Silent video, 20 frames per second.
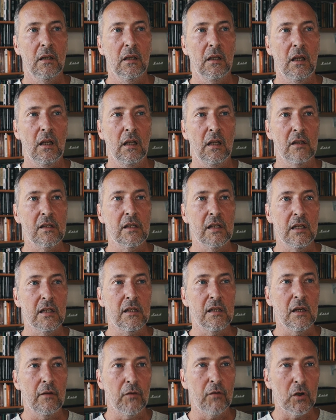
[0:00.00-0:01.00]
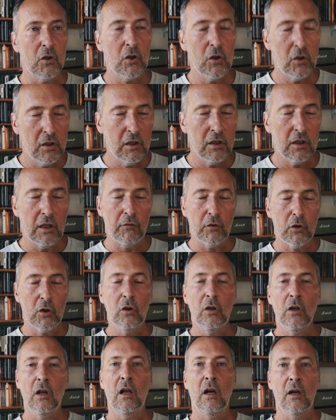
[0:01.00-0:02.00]
it's it's if you couldn't if you
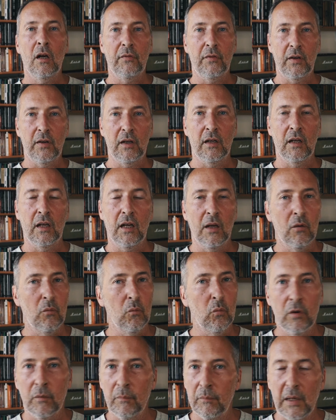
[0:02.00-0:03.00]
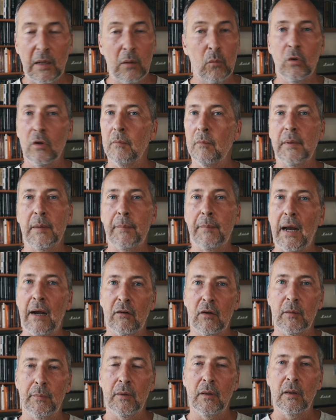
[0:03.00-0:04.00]
couldn't laugh here, it wouldn't it wouldn't be
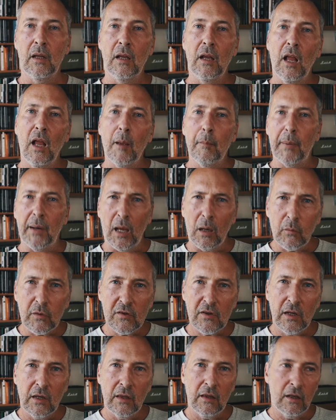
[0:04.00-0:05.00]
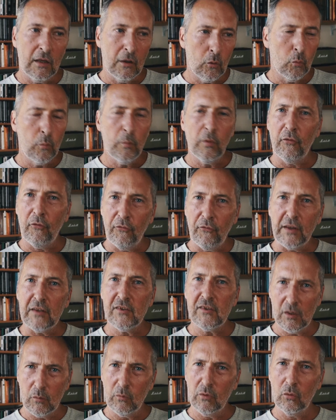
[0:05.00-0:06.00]
bearable. But I would say that it almost
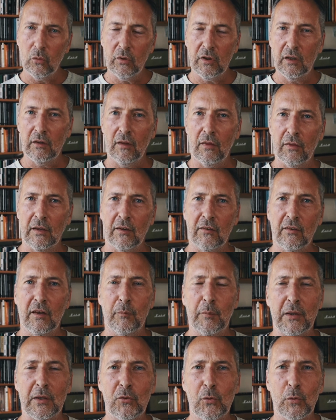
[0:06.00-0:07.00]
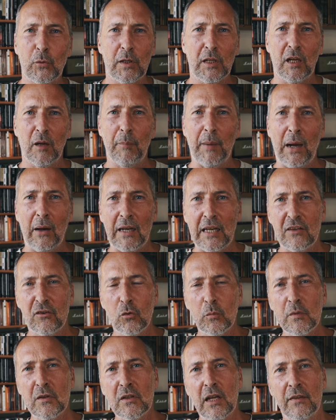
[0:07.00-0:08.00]
fits in with all the other things that I've been talking about. It's
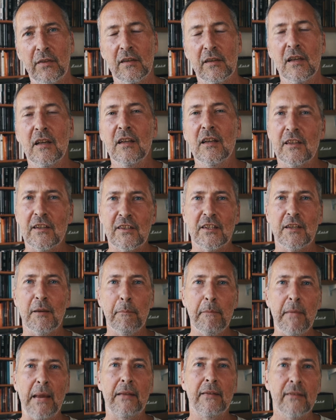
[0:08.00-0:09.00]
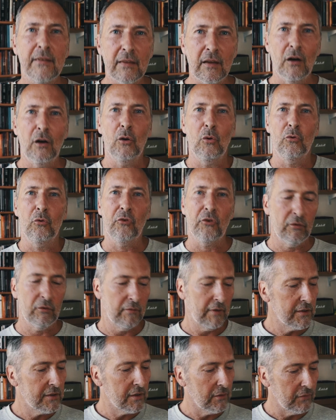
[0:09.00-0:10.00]
almost like the the cement that holds the
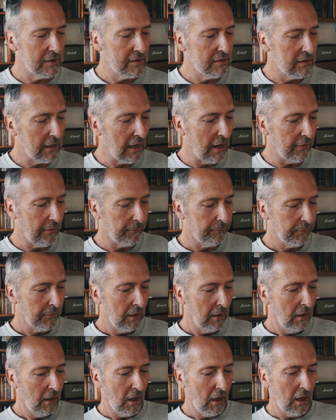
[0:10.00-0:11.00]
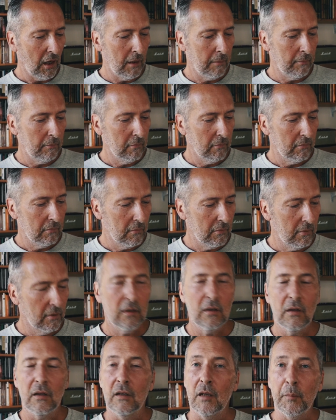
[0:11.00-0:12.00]
rest of it together. Um,
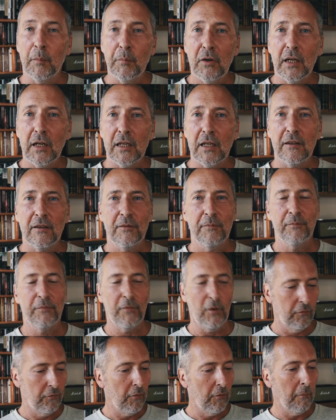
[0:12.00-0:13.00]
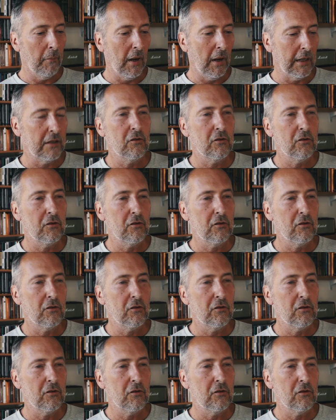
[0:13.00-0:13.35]
number eight of my